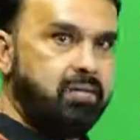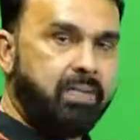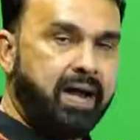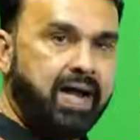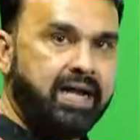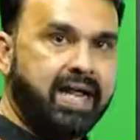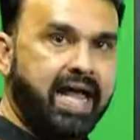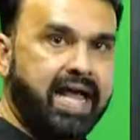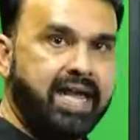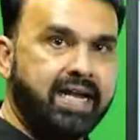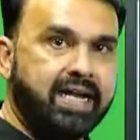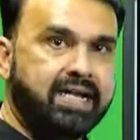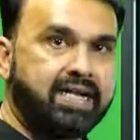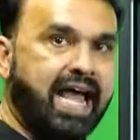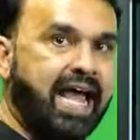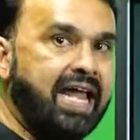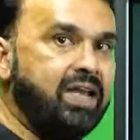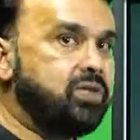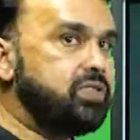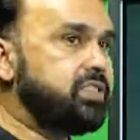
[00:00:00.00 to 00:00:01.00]
by
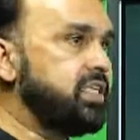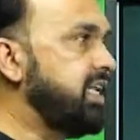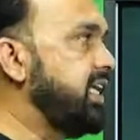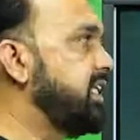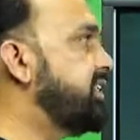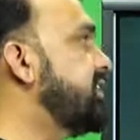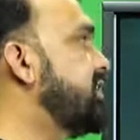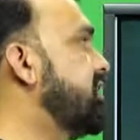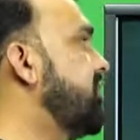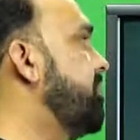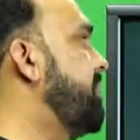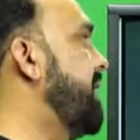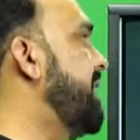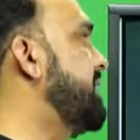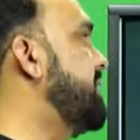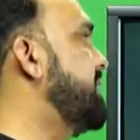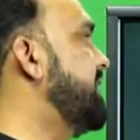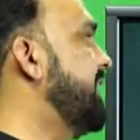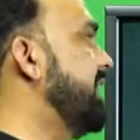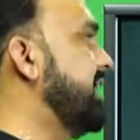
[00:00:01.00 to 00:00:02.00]
direct halogenation of
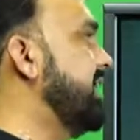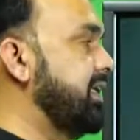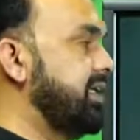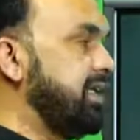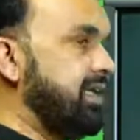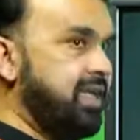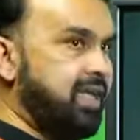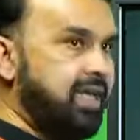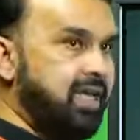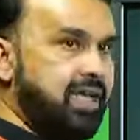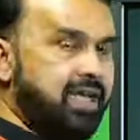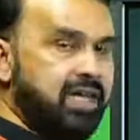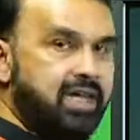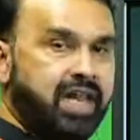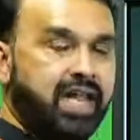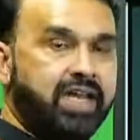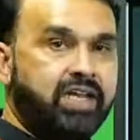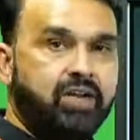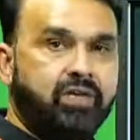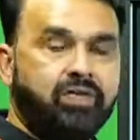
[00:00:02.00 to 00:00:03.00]
benzene.
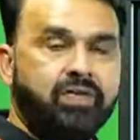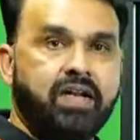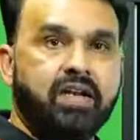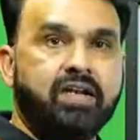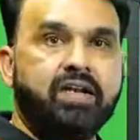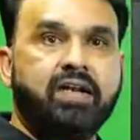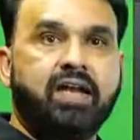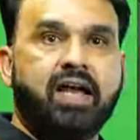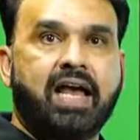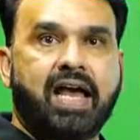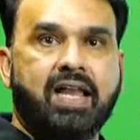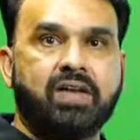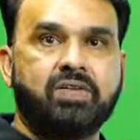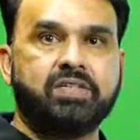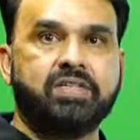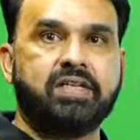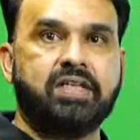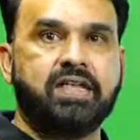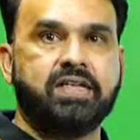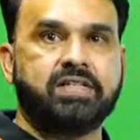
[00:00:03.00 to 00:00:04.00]
Like you've done
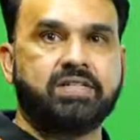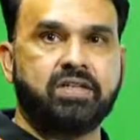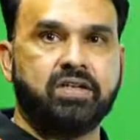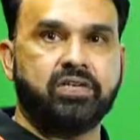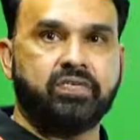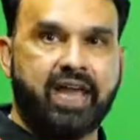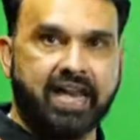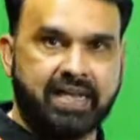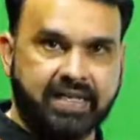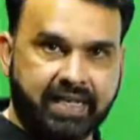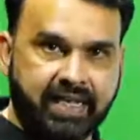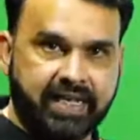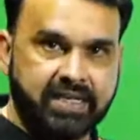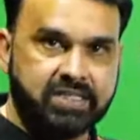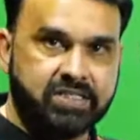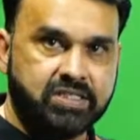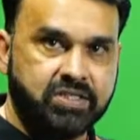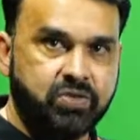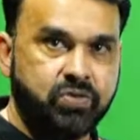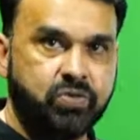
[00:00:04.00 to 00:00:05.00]
halogenation of
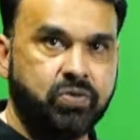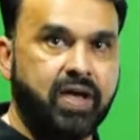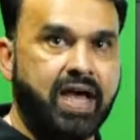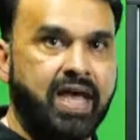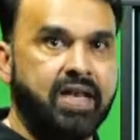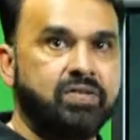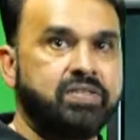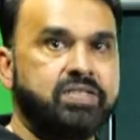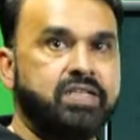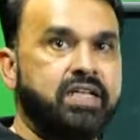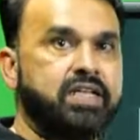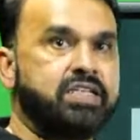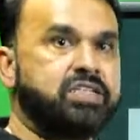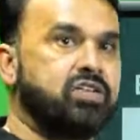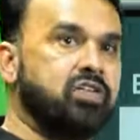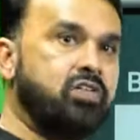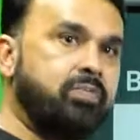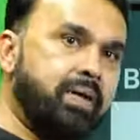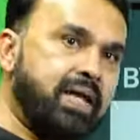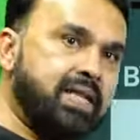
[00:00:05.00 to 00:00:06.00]
alkanes, you do
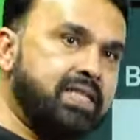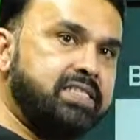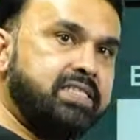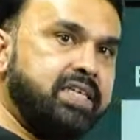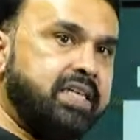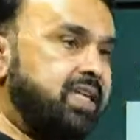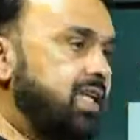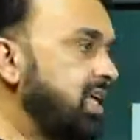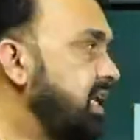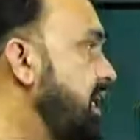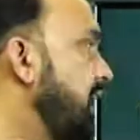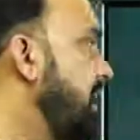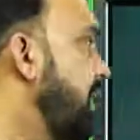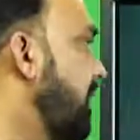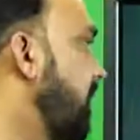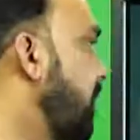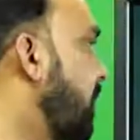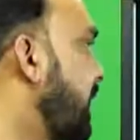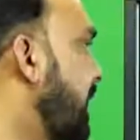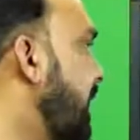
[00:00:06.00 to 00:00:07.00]
halogenation of benzene,
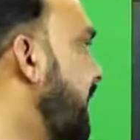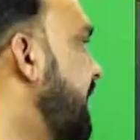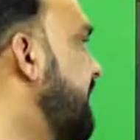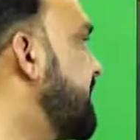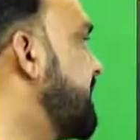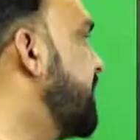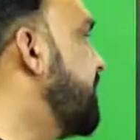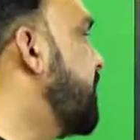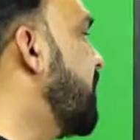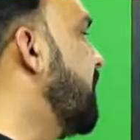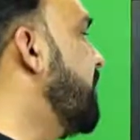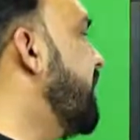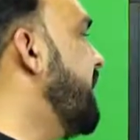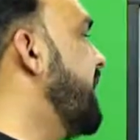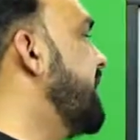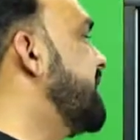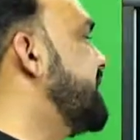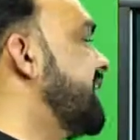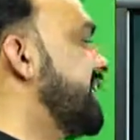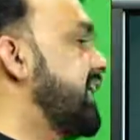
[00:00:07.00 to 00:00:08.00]
chlorination,
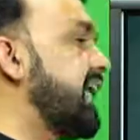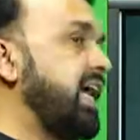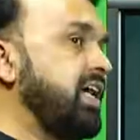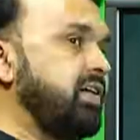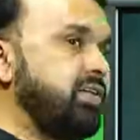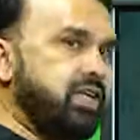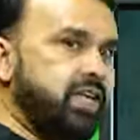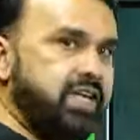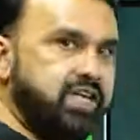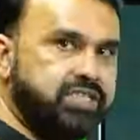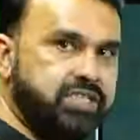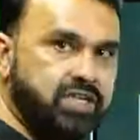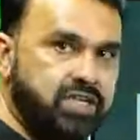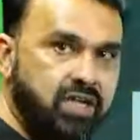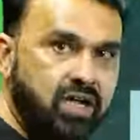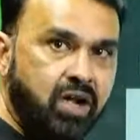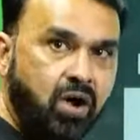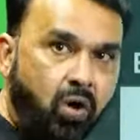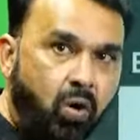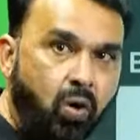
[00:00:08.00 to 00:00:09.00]
bromination, and
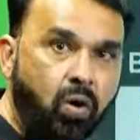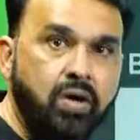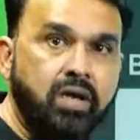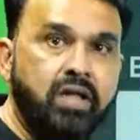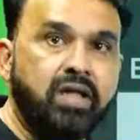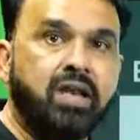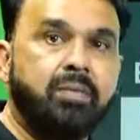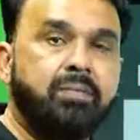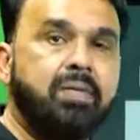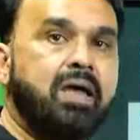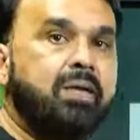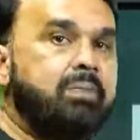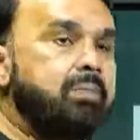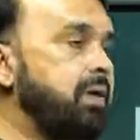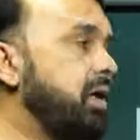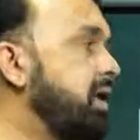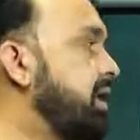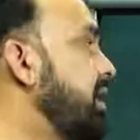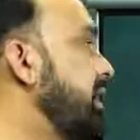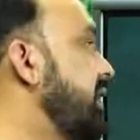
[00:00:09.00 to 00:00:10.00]
iodination. Only
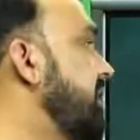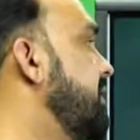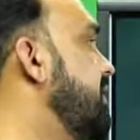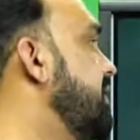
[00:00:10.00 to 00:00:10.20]
remember